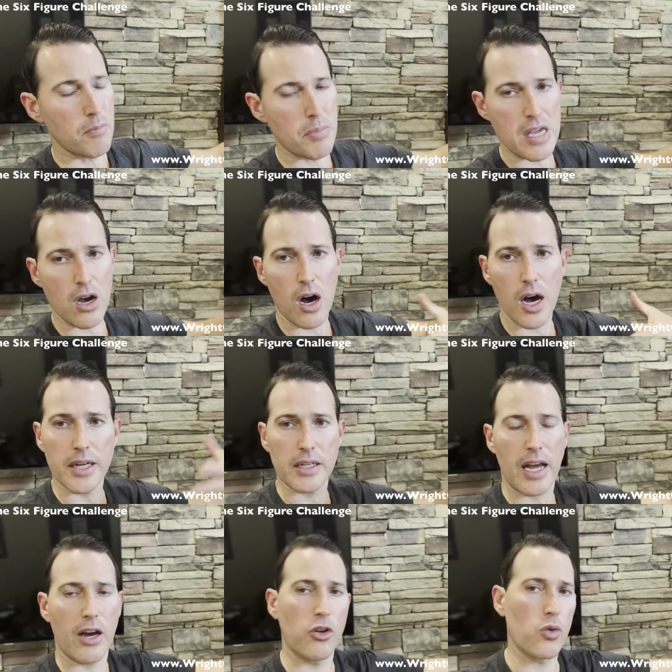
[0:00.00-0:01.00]
beyond
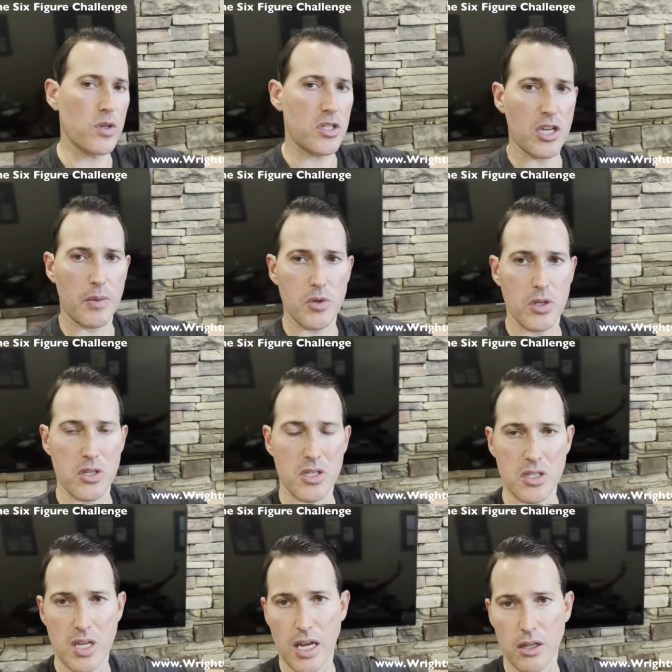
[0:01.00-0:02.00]
how your receptionist
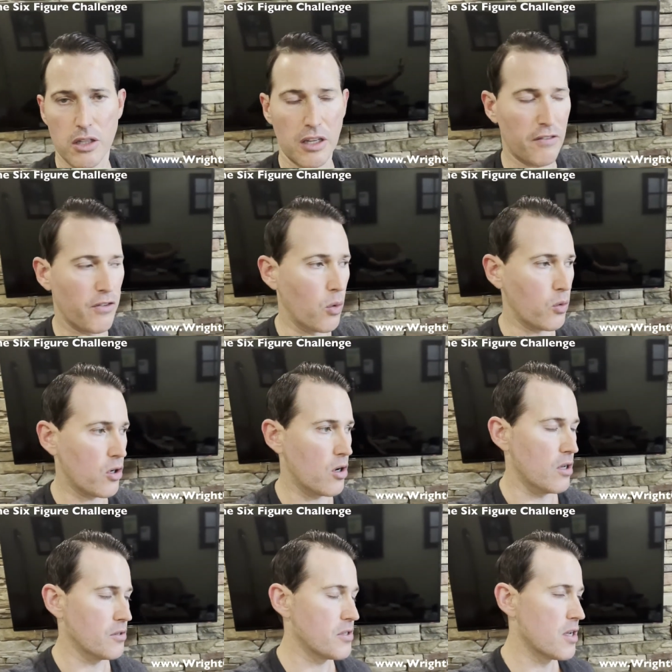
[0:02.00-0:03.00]
is handling phone
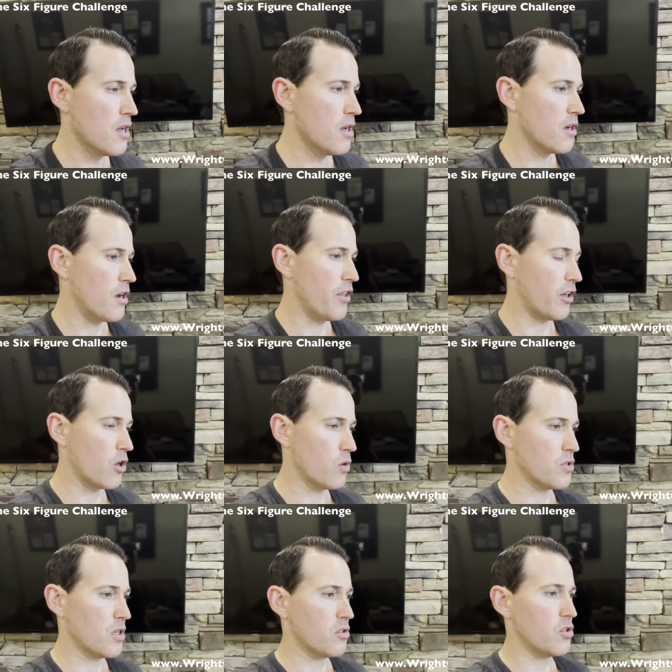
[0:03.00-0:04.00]
calls that
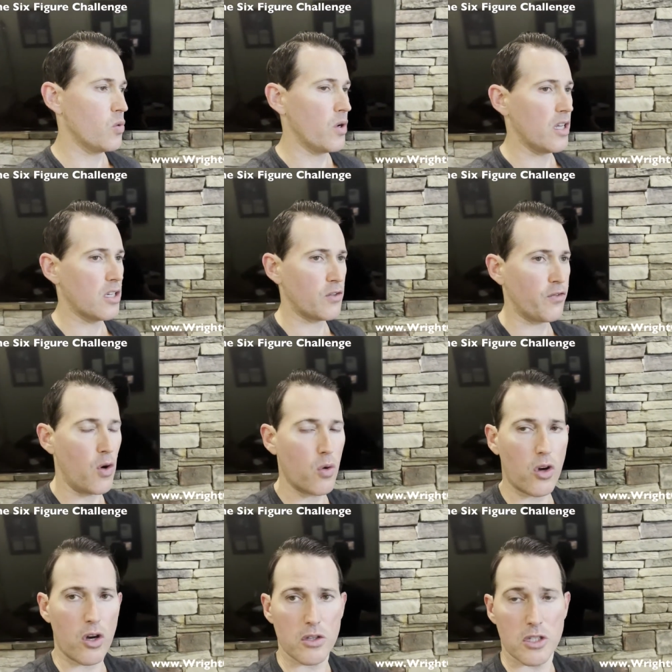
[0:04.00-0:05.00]
goes into it. It's phone
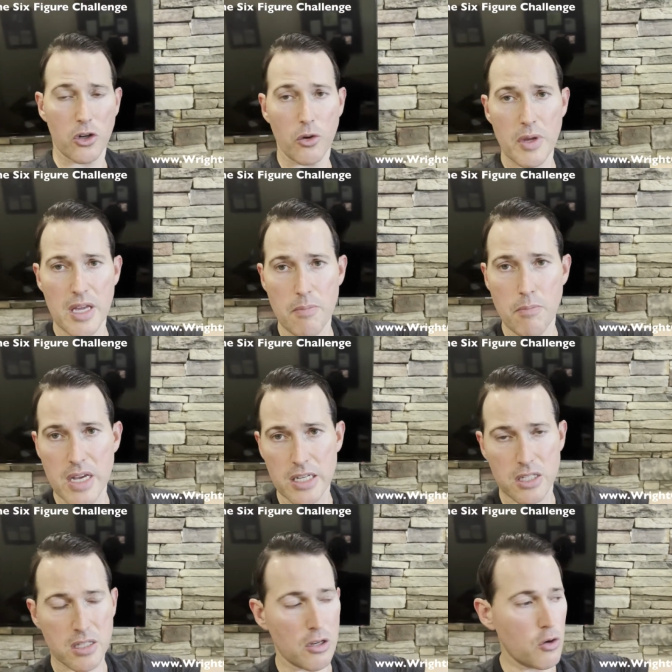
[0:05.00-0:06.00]
calls that are being
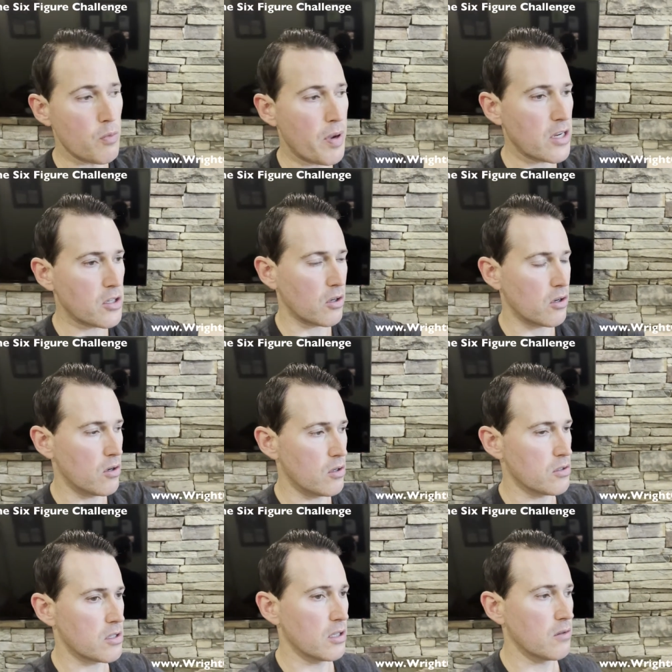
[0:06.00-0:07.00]
missed, that new patient
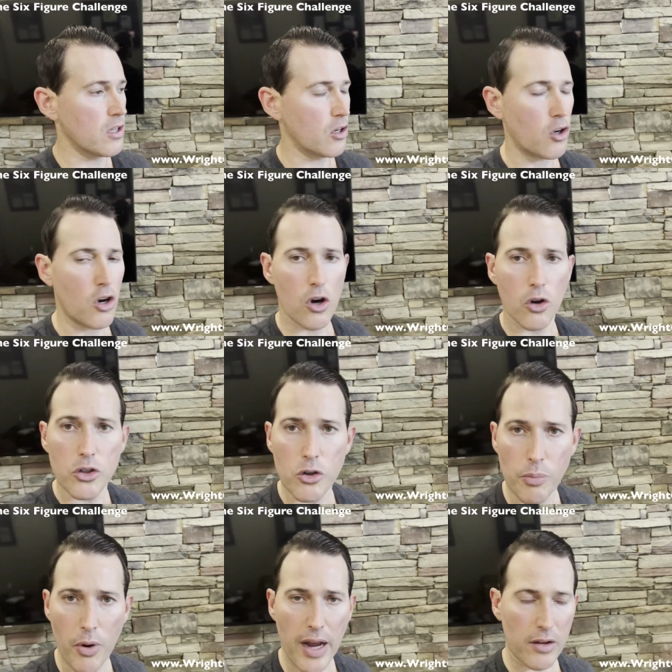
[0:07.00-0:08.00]
calls that call your
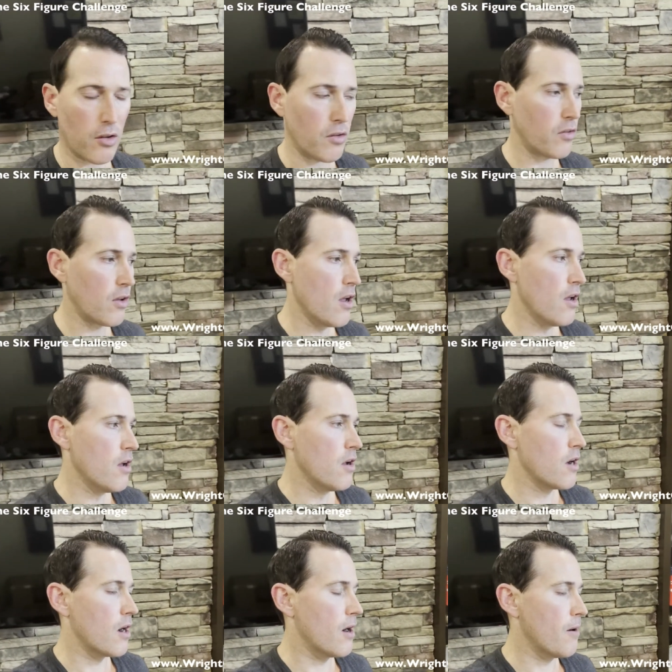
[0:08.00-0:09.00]
practice.
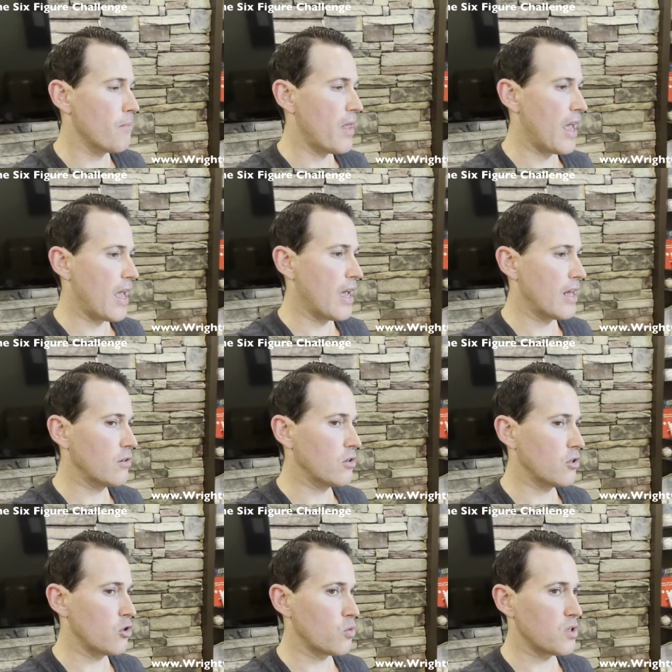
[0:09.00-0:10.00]

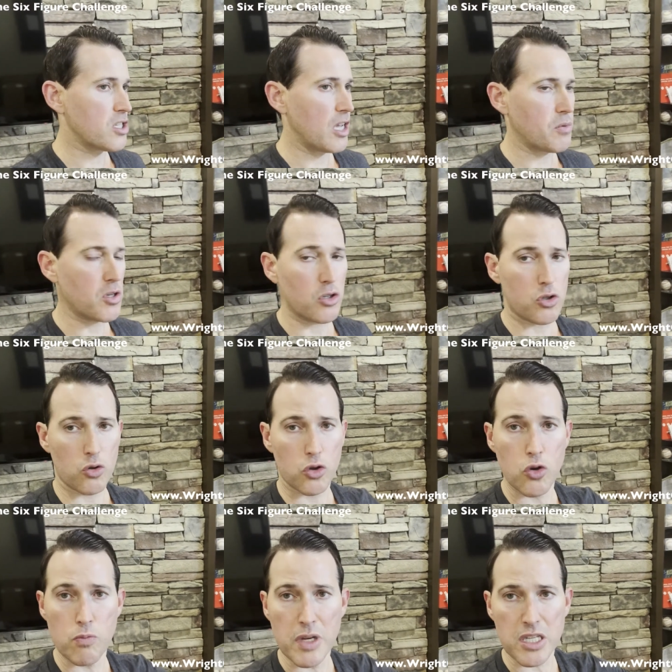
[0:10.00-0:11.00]
And your receptionists are
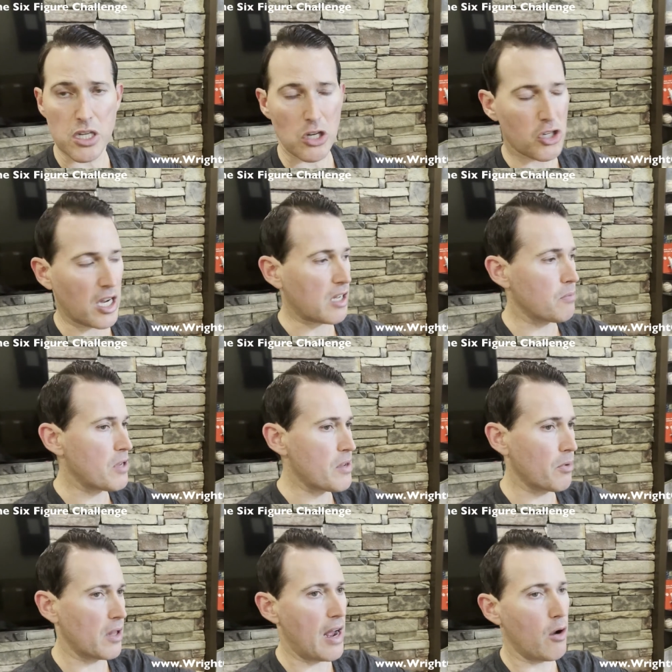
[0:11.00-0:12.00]
too busy checking
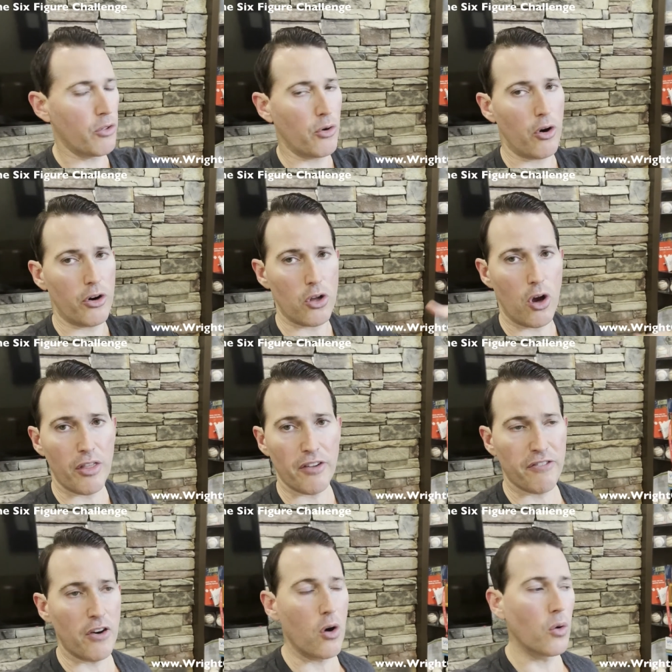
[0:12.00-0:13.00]
people out. They're already on the
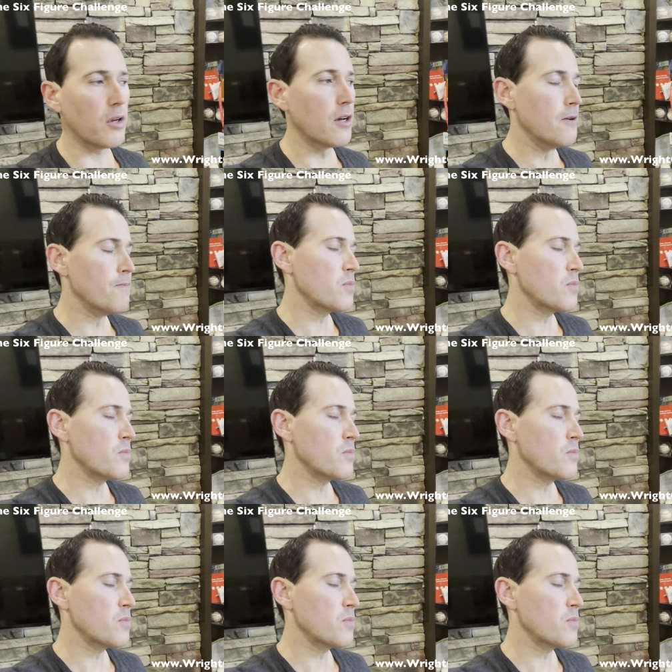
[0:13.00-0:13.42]
phone.